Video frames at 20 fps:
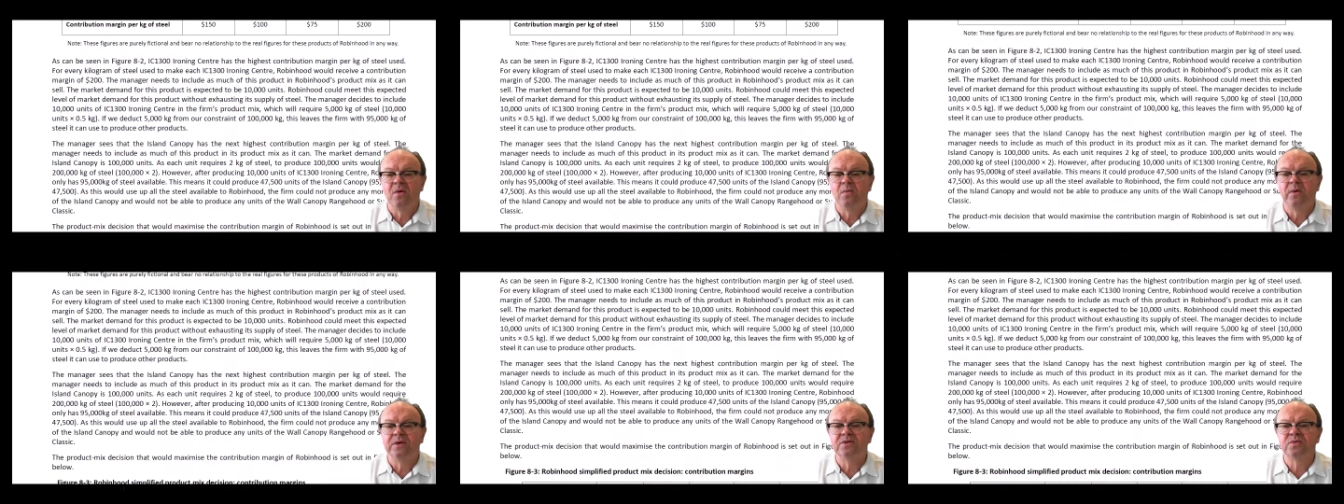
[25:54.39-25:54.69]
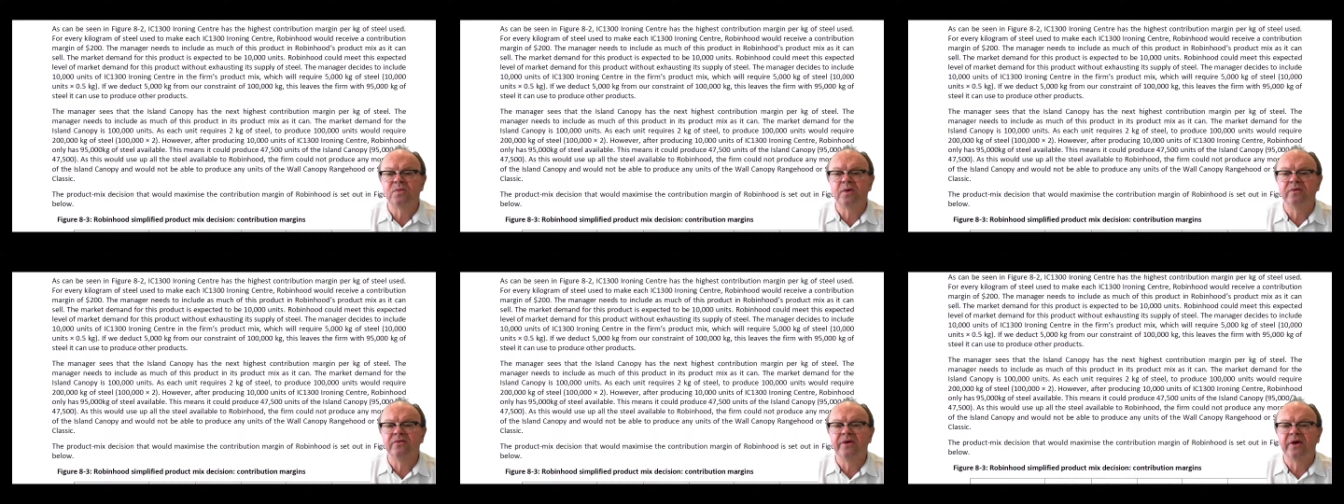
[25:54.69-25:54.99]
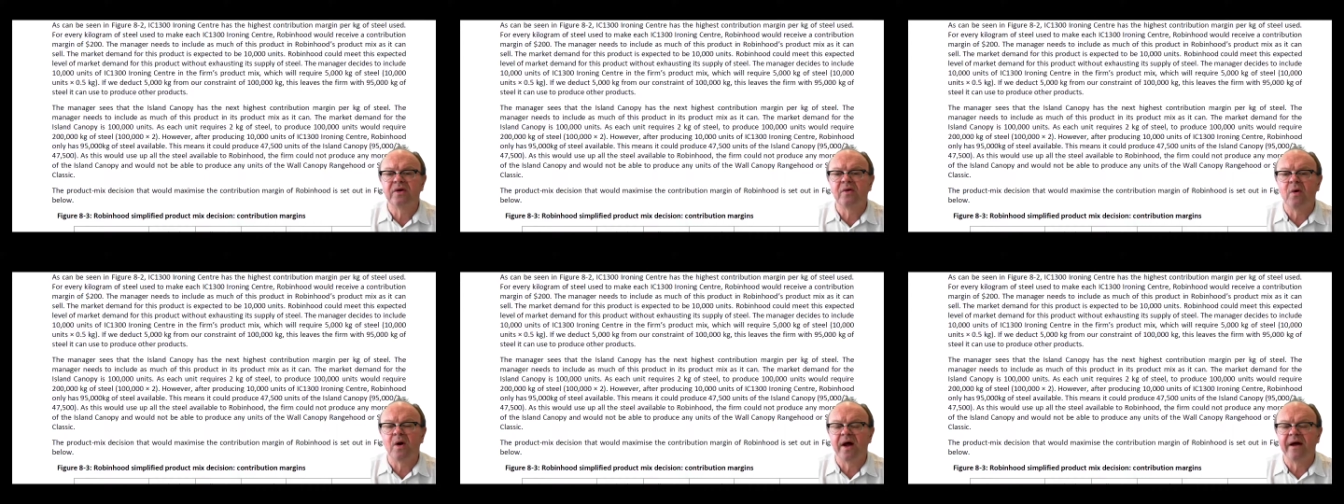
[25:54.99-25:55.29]
which will
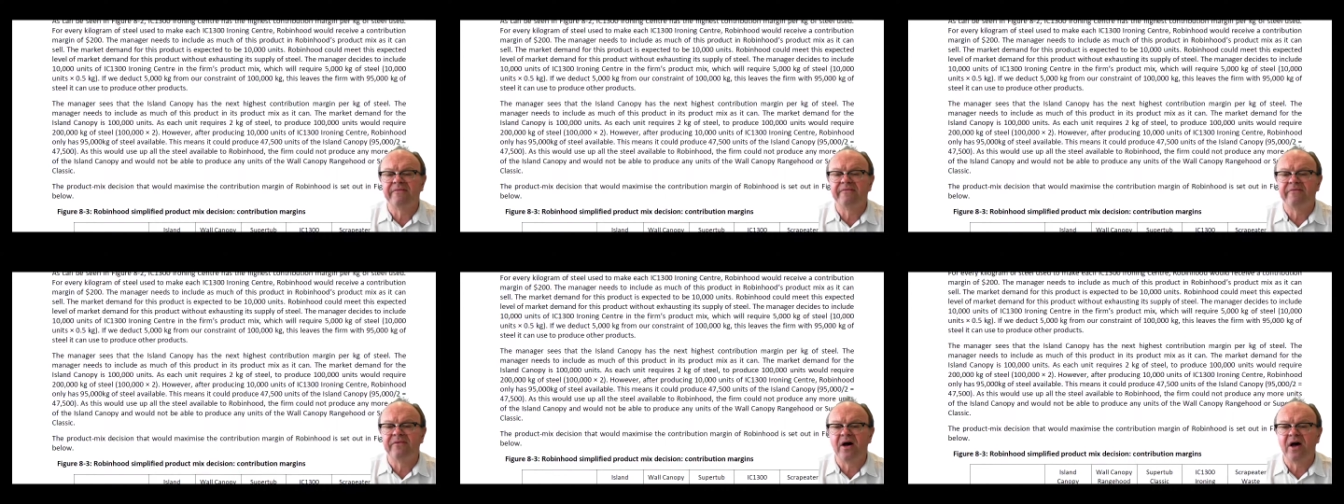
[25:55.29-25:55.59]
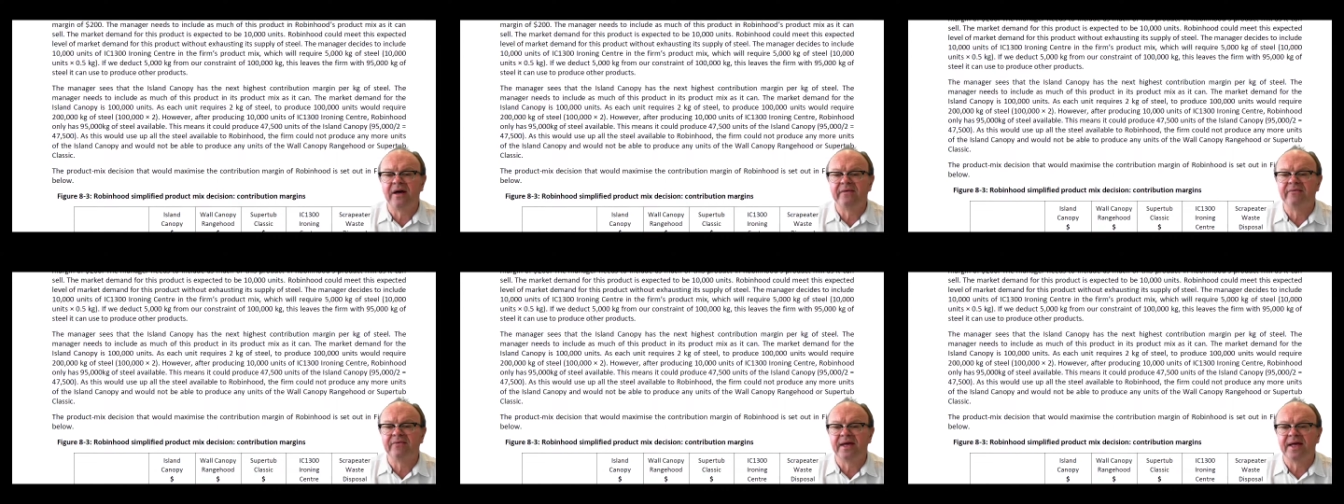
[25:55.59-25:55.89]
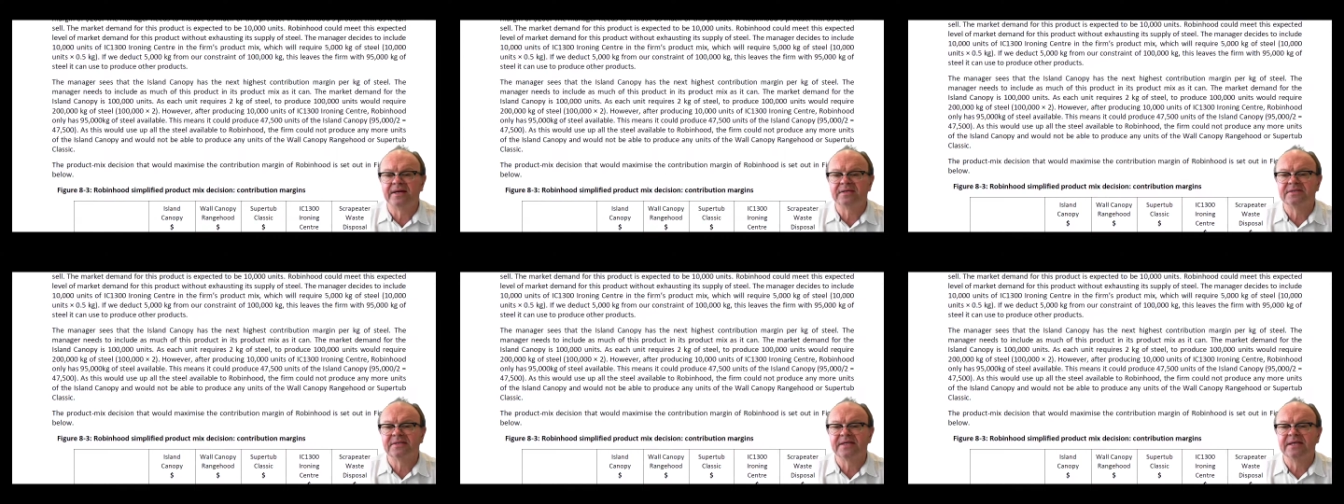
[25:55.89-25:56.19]
require
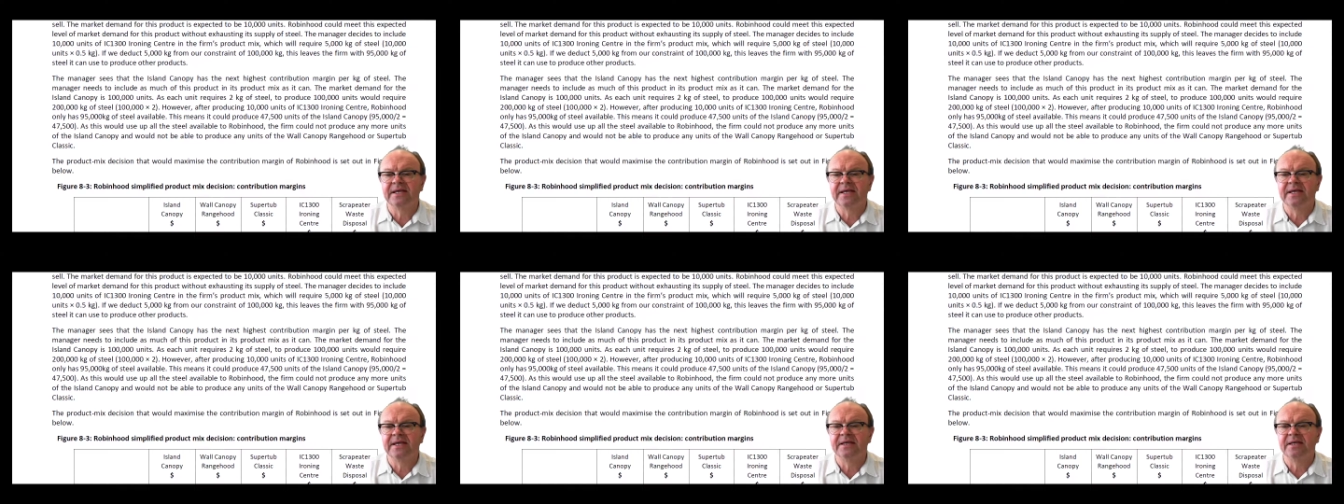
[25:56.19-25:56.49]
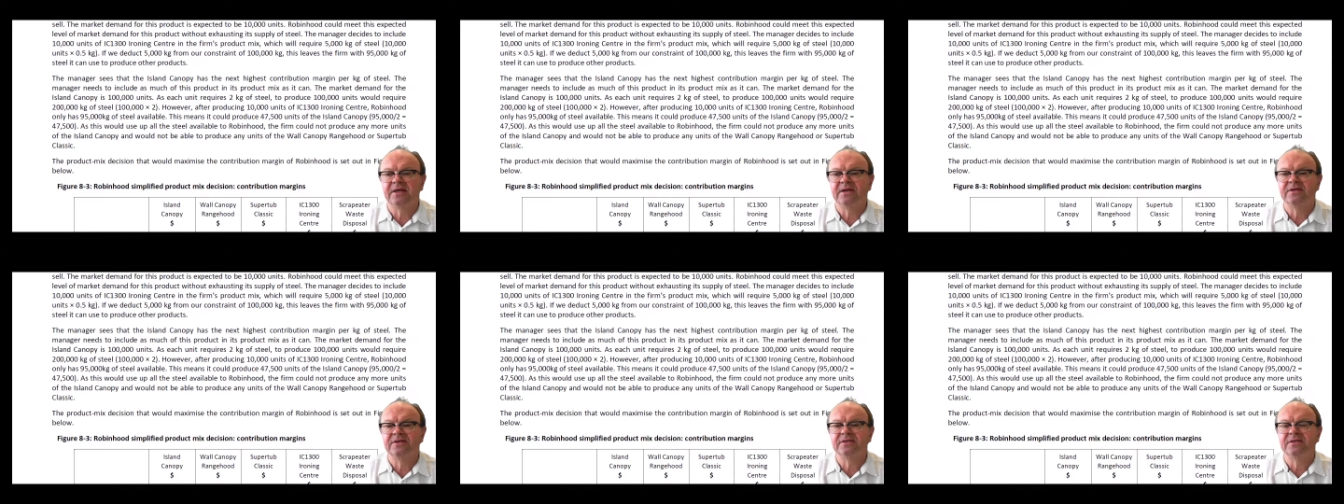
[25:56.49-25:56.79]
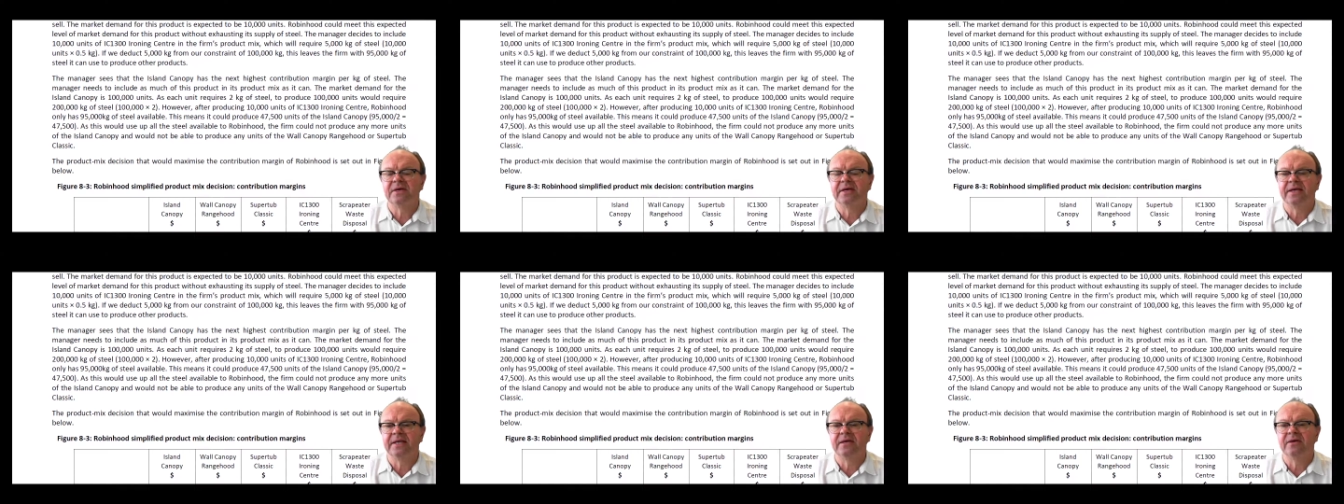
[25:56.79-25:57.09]
5,000
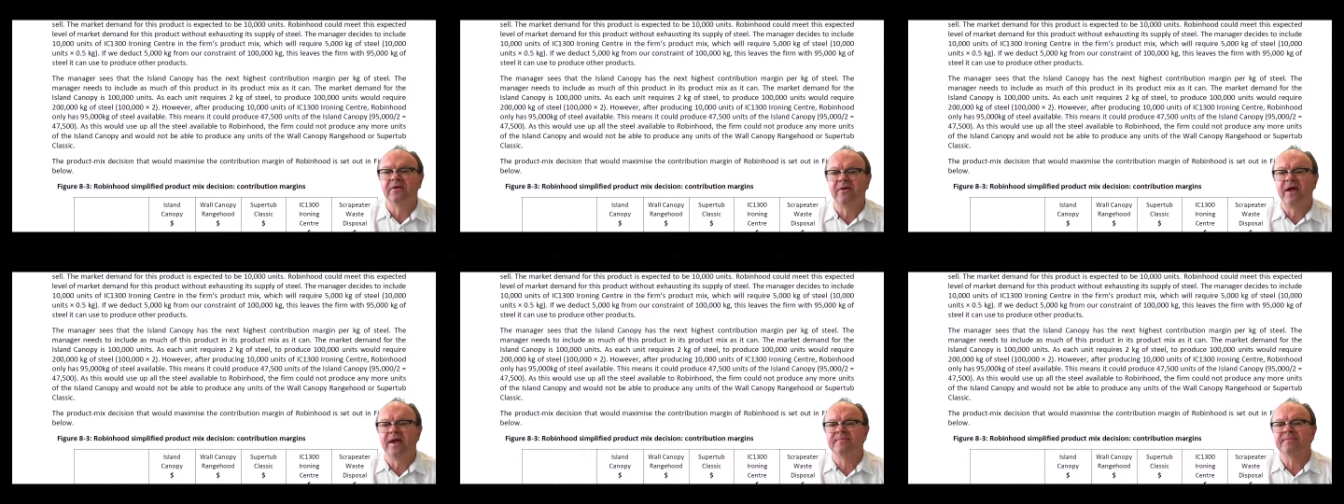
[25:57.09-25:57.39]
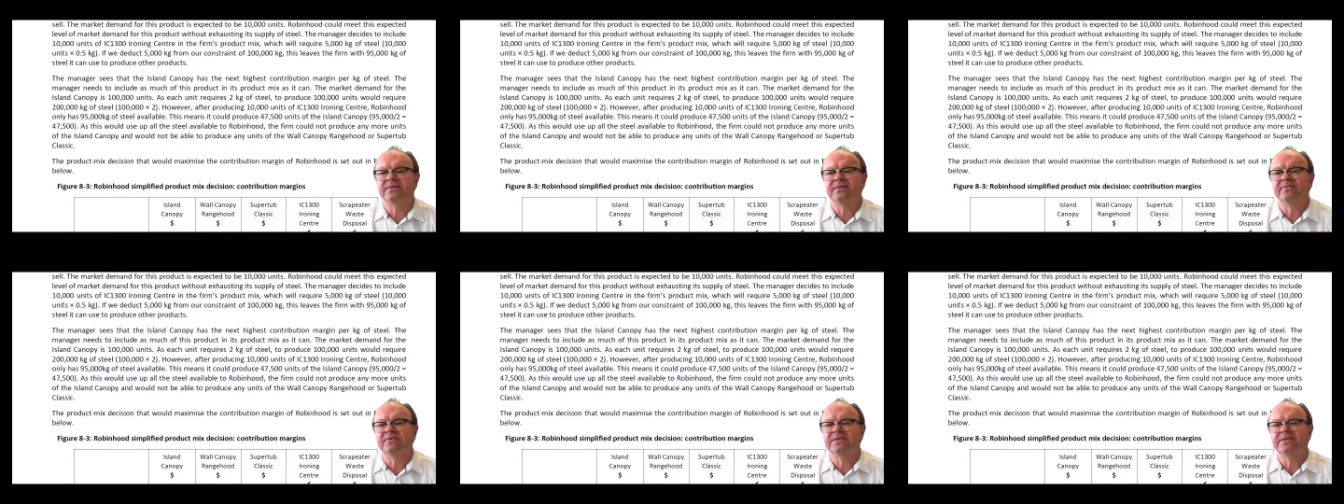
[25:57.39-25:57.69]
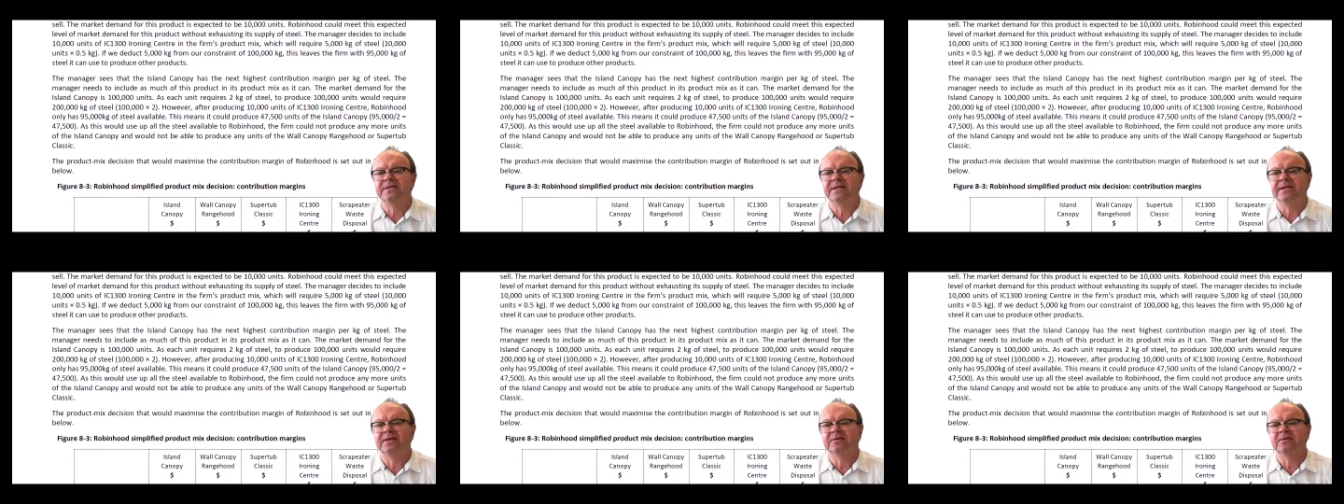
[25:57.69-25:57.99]
kilograms of
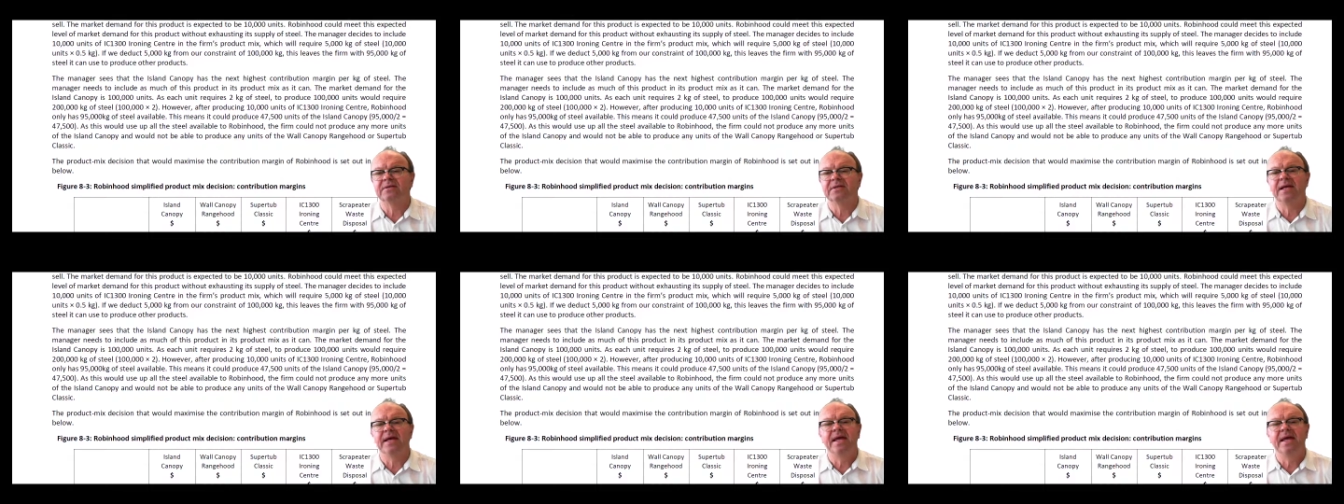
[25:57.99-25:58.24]
steel,